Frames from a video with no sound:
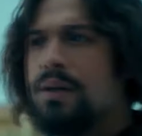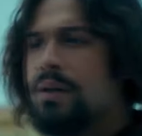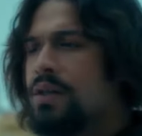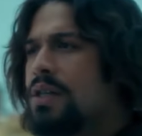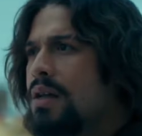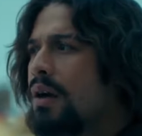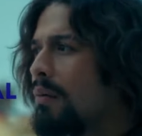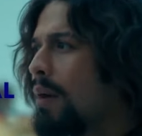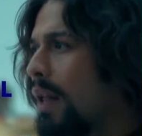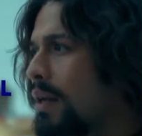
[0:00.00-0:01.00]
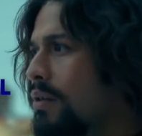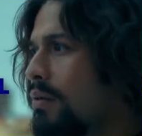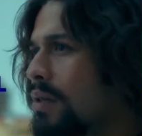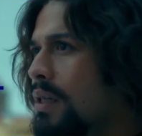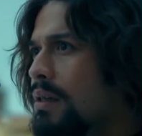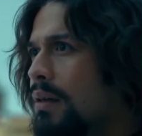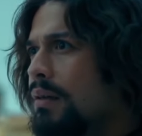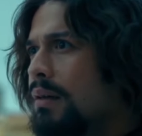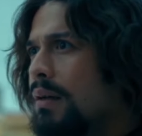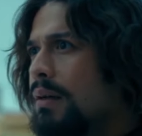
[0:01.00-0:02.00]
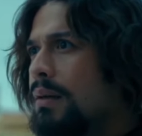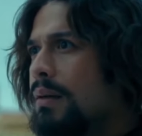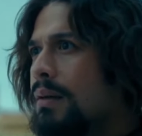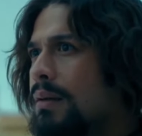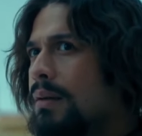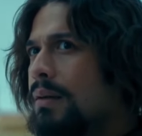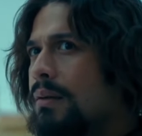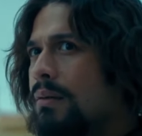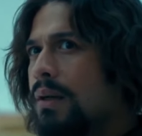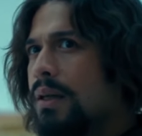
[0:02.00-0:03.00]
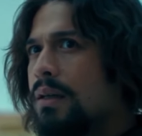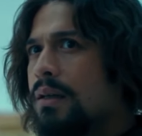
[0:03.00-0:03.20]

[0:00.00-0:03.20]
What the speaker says: she's not our biological sister, right?